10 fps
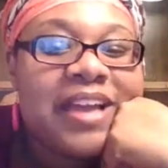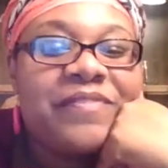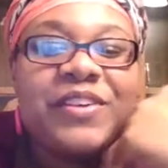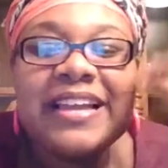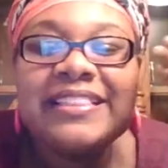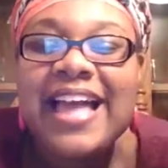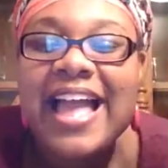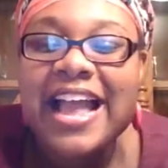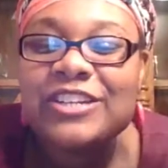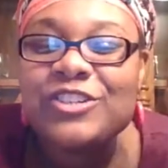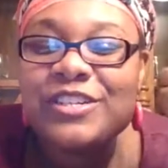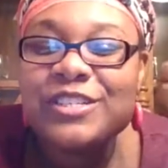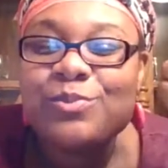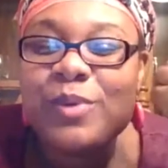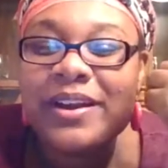I feel like the actor
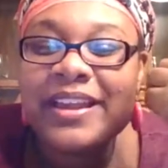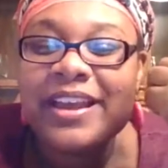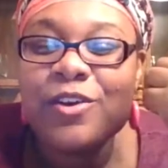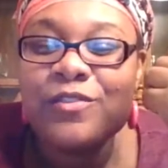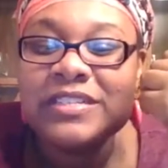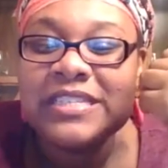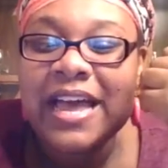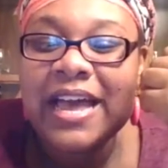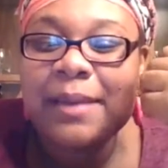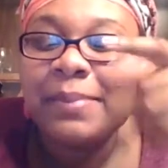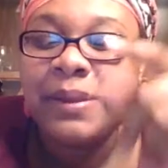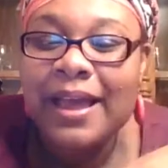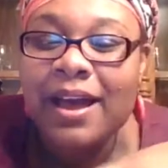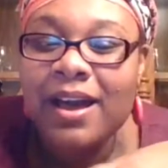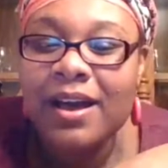is working overtime, but
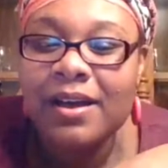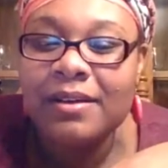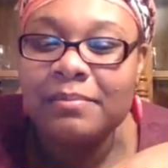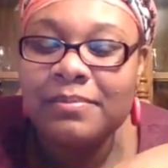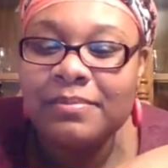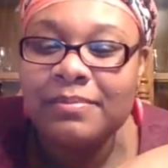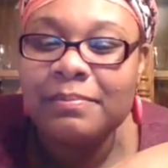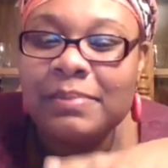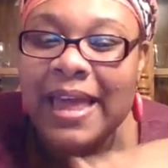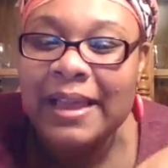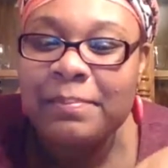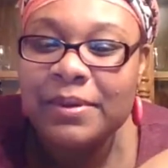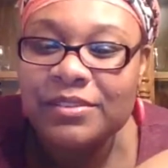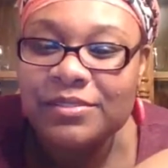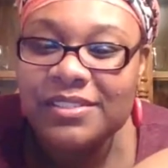Black
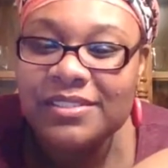Bolt.